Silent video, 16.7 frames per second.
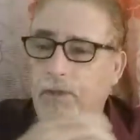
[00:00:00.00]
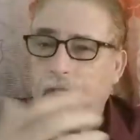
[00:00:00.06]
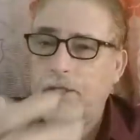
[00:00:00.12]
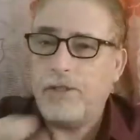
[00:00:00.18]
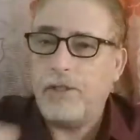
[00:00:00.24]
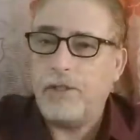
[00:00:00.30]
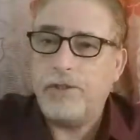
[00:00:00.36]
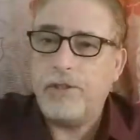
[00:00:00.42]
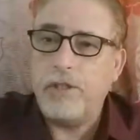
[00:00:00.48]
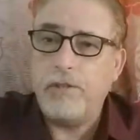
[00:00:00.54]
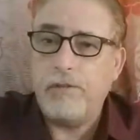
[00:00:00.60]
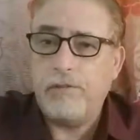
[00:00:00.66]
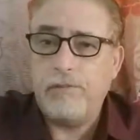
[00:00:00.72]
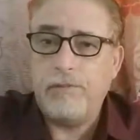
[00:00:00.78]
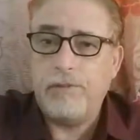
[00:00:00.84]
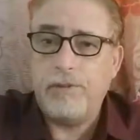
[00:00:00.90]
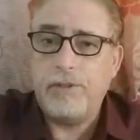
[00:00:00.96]
so she
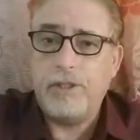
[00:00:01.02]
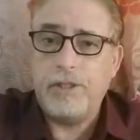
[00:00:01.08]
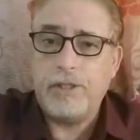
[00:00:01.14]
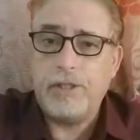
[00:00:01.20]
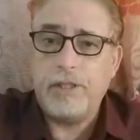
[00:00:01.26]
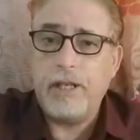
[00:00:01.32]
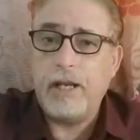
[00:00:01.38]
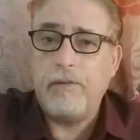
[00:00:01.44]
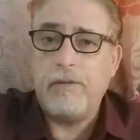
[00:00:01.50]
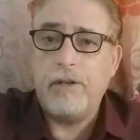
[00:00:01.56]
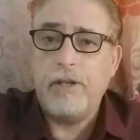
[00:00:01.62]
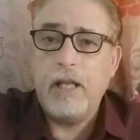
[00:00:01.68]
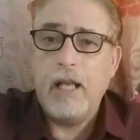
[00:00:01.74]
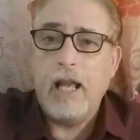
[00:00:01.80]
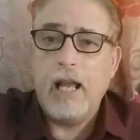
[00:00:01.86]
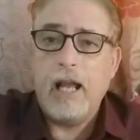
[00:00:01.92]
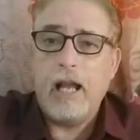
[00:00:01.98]
said, never.
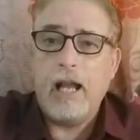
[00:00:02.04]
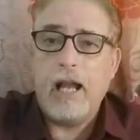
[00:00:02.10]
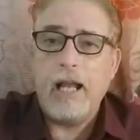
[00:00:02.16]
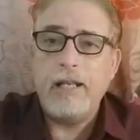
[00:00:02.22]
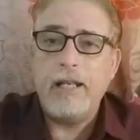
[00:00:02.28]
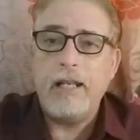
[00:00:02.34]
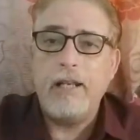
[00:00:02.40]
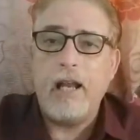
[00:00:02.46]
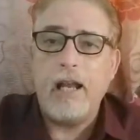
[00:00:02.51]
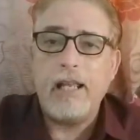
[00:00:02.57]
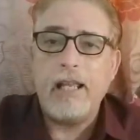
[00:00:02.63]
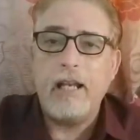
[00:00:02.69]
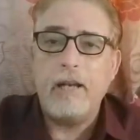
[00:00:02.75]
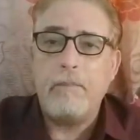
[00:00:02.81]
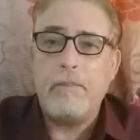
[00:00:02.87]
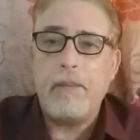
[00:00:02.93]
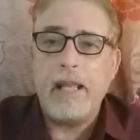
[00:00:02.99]
I did not
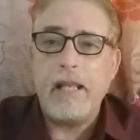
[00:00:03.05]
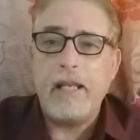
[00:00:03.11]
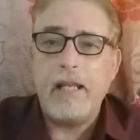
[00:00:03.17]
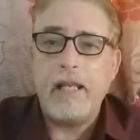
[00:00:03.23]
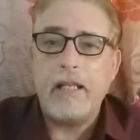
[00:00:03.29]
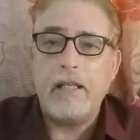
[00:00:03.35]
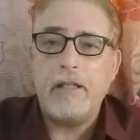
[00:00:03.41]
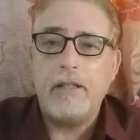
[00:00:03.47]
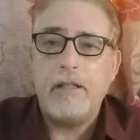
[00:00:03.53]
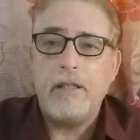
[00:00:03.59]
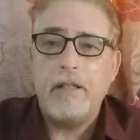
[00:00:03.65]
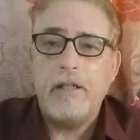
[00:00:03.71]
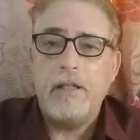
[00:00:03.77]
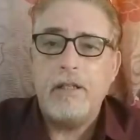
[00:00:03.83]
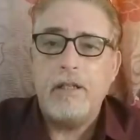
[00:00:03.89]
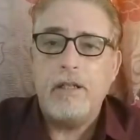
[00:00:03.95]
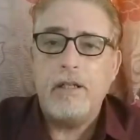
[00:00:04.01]
get a beating.
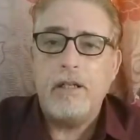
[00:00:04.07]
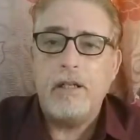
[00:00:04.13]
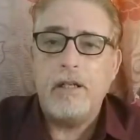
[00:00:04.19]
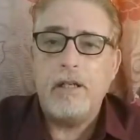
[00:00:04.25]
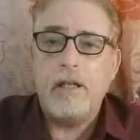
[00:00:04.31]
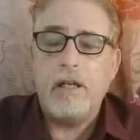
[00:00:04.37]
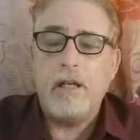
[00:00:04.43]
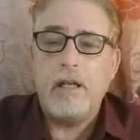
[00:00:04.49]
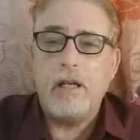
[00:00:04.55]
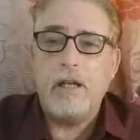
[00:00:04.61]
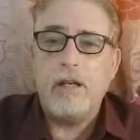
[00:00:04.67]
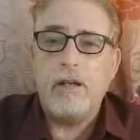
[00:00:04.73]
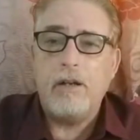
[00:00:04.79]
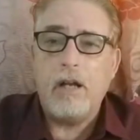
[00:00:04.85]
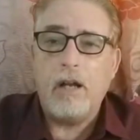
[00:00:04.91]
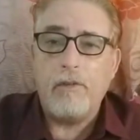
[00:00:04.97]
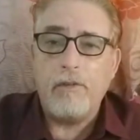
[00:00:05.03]

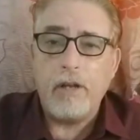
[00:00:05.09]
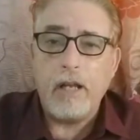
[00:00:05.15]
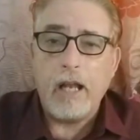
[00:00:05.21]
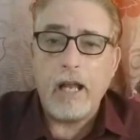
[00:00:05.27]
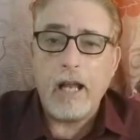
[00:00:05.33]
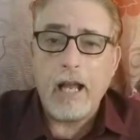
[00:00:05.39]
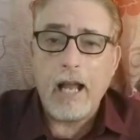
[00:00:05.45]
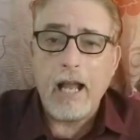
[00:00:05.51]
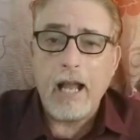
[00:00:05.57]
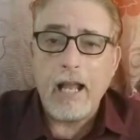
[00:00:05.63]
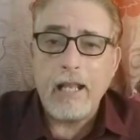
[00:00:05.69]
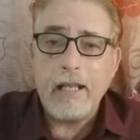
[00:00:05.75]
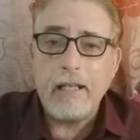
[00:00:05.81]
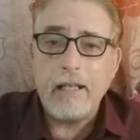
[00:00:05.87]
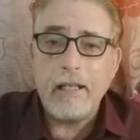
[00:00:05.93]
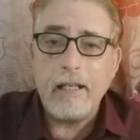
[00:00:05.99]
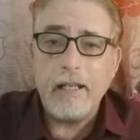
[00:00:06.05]

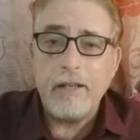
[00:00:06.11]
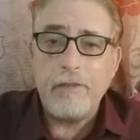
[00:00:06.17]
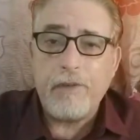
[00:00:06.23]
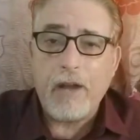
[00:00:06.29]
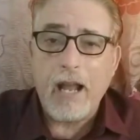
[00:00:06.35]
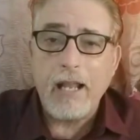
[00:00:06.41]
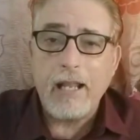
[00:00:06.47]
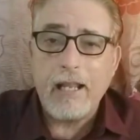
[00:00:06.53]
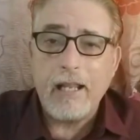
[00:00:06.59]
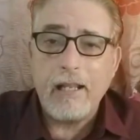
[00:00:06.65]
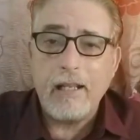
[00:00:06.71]
If I